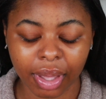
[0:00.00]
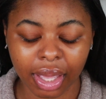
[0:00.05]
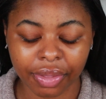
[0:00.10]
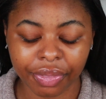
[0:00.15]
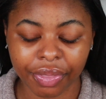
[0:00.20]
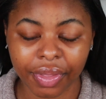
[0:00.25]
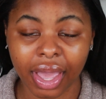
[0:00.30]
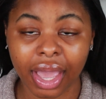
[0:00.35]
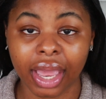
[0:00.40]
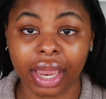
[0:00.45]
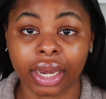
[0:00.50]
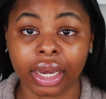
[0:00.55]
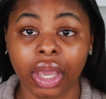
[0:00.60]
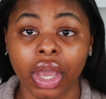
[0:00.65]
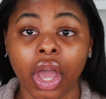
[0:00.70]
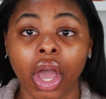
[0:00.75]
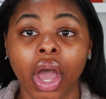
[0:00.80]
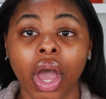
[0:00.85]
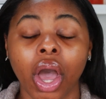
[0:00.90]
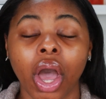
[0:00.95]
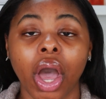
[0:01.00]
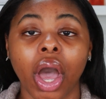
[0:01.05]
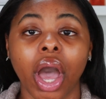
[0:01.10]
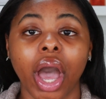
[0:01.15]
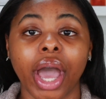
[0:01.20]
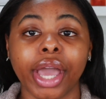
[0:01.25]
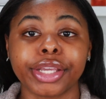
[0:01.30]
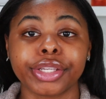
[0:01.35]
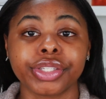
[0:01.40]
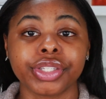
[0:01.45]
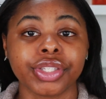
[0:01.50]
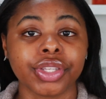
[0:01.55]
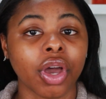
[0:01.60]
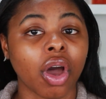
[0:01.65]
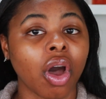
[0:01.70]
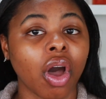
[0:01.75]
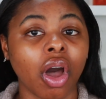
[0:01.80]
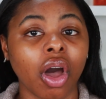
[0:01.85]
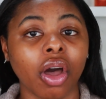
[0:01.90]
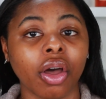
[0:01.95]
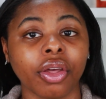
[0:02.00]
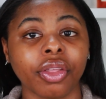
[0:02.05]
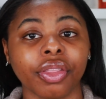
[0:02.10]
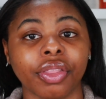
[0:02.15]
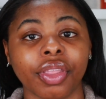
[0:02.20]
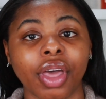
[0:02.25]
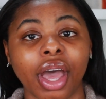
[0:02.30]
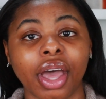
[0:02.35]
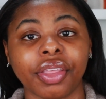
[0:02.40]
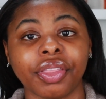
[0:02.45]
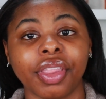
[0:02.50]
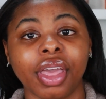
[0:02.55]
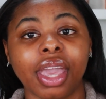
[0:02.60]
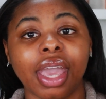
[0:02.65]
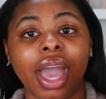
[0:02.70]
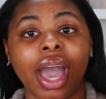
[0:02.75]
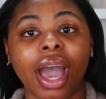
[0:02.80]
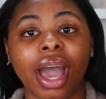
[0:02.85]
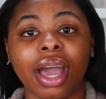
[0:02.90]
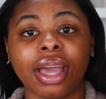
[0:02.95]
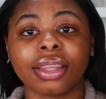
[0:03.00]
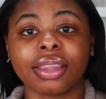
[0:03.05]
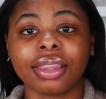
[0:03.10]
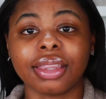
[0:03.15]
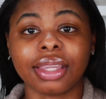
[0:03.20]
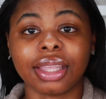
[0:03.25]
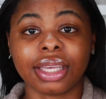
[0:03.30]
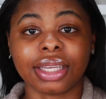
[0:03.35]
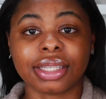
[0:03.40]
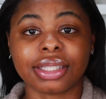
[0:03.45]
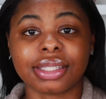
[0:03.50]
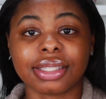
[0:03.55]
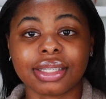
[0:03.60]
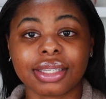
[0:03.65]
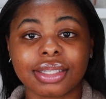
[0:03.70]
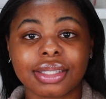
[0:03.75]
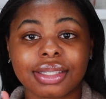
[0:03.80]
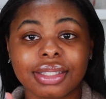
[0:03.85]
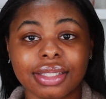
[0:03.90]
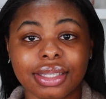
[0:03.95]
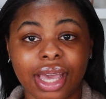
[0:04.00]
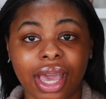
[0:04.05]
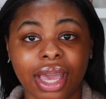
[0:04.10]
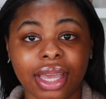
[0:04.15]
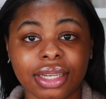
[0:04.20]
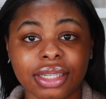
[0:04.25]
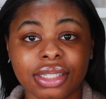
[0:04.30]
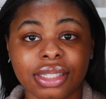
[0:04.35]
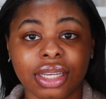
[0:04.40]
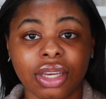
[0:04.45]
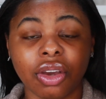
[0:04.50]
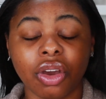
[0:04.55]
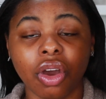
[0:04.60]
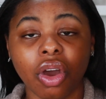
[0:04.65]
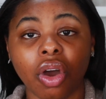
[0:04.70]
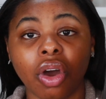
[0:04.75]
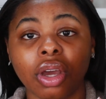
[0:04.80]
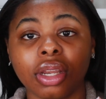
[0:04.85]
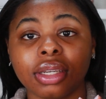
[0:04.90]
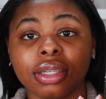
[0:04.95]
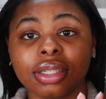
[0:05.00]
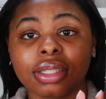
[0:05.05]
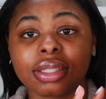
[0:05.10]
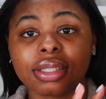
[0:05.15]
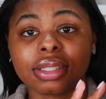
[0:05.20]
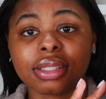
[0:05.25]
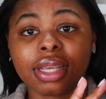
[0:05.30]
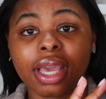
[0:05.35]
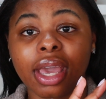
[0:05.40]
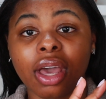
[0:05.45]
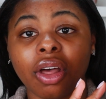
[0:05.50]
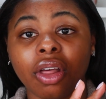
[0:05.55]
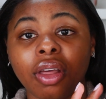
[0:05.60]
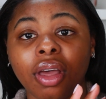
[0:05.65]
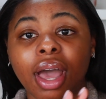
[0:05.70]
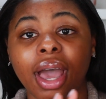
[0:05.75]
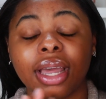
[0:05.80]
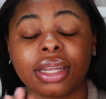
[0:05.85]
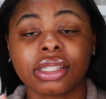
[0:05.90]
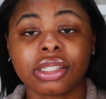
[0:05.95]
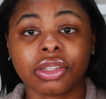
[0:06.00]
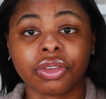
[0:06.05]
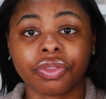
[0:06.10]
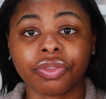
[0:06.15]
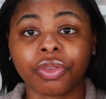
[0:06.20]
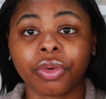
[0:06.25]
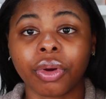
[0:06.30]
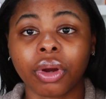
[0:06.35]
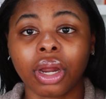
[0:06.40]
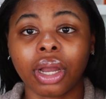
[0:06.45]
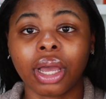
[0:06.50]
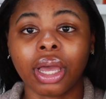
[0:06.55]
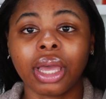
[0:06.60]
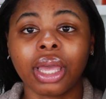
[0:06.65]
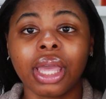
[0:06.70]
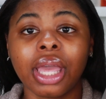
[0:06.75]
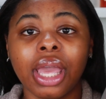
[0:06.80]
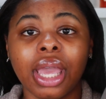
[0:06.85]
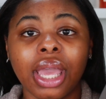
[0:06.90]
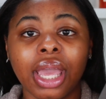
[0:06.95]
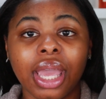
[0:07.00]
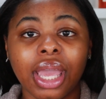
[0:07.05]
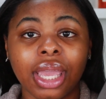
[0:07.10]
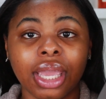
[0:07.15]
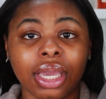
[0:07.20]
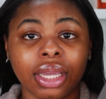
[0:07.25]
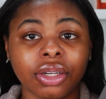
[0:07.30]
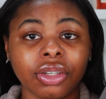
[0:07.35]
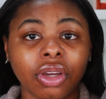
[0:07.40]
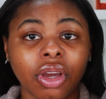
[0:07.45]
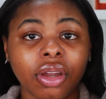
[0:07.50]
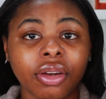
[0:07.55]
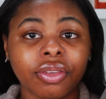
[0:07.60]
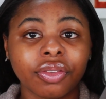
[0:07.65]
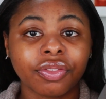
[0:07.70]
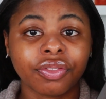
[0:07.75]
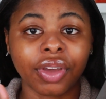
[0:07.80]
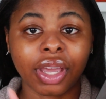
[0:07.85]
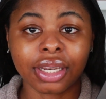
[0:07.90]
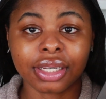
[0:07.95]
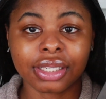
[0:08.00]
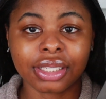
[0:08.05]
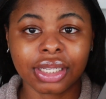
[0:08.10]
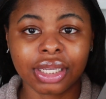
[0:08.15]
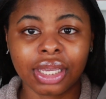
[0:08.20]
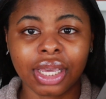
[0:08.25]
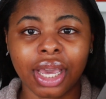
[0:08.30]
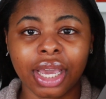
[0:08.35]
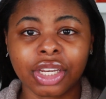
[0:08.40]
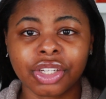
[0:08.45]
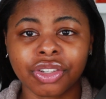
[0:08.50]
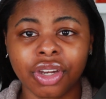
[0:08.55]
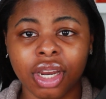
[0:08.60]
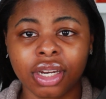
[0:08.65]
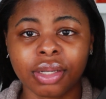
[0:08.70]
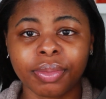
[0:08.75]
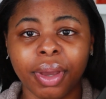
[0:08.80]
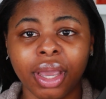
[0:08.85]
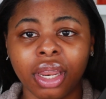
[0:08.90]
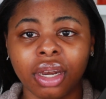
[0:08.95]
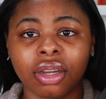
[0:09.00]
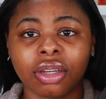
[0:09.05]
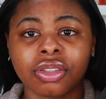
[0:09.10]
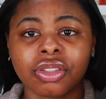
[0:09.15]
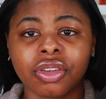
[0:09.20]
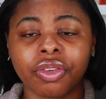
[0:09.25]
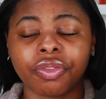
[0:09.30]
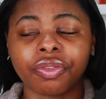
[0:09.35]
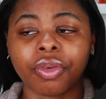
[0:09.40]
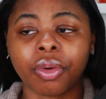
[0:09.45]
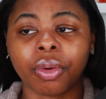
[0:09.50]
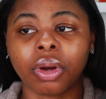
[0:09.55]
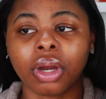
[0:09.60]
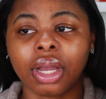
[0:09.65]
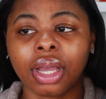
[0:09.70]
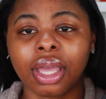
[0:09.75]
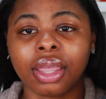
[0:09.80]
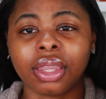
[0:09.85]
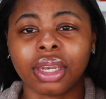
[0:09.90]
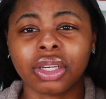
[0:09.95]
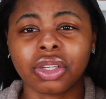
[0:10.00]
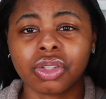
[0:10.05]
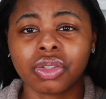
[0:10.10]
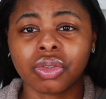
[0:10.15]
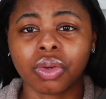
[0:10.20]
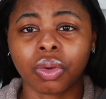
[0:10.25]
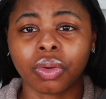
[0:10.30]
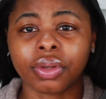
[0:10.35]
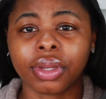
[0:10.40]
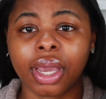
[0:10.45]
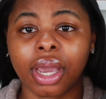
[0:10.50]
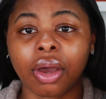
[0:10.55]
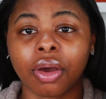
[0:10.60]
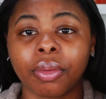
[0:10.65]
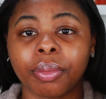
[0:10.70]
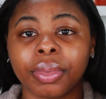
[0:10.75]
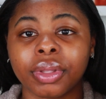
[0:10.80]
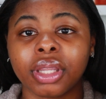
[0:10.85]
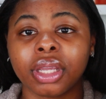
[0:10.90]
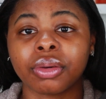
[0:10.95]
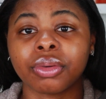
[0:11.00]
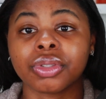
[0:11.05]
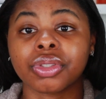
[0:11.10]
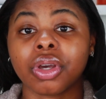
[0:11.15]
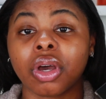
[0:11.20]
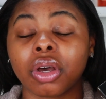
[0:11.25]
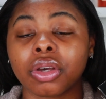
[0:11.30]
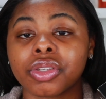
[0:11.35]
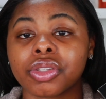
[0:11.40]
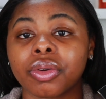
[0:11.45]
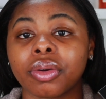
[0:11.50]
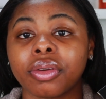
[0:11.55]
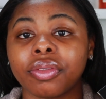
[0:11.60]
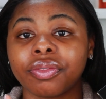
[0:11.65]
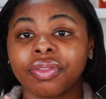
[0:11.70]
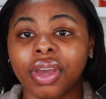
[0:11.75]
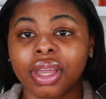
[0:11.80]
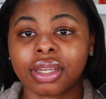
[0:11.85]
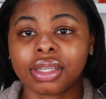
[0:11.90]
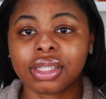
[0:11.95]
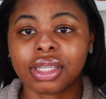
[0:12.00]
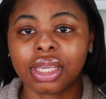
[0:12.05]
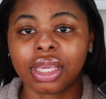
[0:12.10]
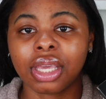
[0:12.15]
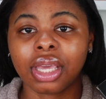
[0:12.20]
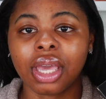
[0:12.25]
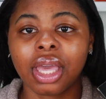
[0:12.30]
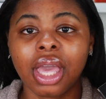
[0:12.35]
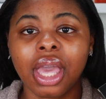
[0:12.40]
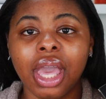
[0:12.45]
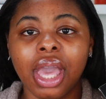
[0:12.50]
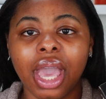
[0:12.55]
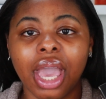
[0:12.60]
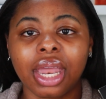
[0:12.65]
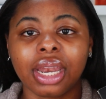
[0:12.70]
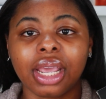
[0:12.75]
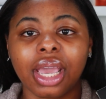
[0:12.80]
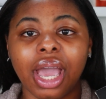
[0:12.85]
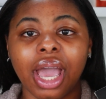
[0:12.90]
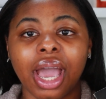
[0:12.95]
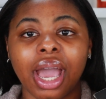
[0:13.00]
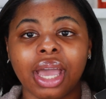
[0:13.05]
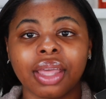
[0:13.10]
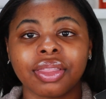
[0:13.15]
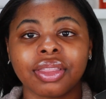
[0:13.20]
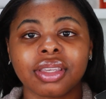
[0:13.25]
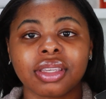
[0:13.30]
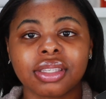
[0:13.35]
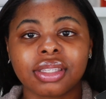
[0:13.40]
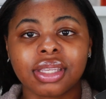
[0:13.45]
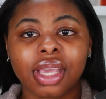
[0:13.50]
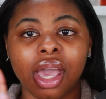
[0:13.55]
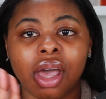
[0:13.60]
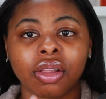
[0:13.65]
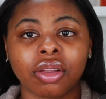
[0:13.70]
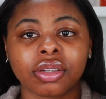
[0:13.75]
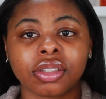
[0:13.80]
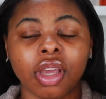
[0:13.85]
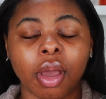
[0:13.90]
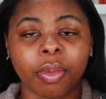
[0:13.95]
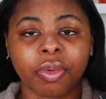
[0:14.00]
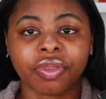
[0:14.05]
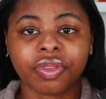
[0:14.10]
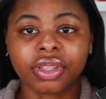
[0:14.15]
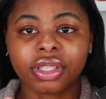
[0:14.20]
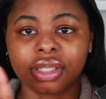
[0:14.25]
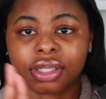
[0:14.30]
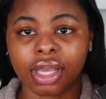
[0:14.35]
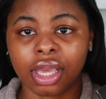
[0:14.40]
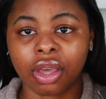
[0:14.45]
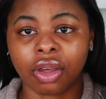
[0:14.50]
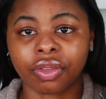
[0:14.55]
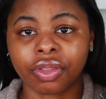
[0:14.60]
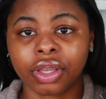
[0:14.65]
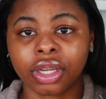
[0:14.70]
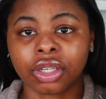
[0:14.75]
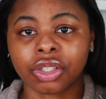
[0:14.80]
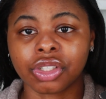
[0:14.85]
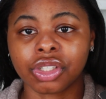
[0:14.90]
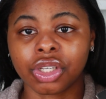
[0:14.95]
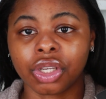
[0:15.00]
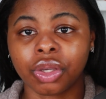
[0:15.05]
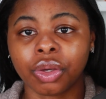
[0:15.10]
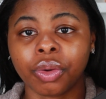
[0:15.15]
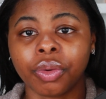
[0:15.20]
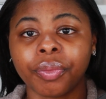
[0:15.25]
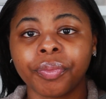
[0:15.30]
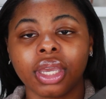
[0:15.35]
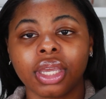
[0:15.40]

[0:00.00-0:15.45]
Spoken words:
And then I saw that they had this set on sale at Sephora and on Fenty. I tried to buy it on Sephora and then it sold out, but then it was also on Fenty and it had the sale on top of a sale there too.